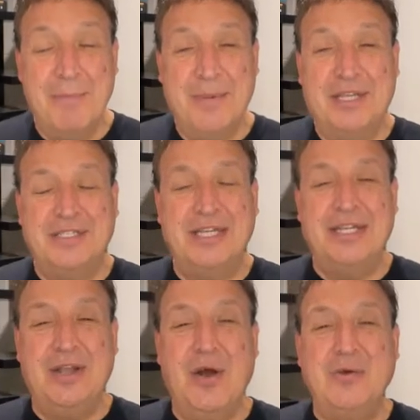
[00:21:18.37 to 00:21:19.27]
because
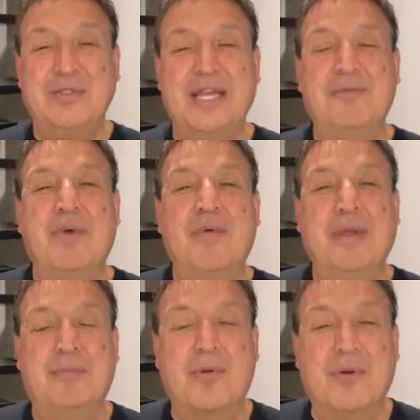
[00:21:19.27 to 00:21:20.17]
He knows that when
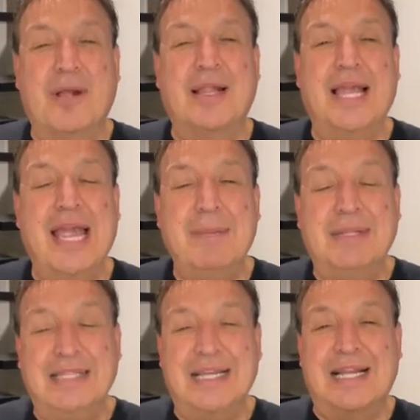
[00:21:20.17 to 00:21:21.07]
we proclaim
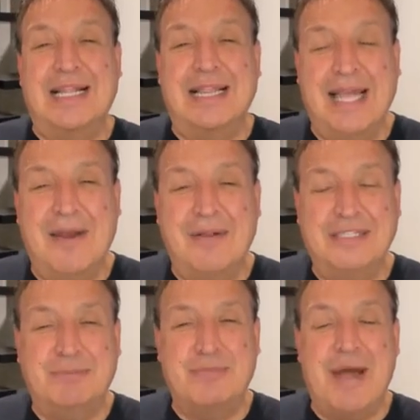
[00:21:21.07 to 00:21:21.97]
and declare
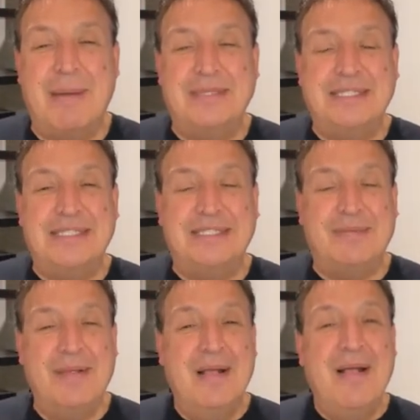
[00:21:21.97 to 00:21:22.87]
His promises,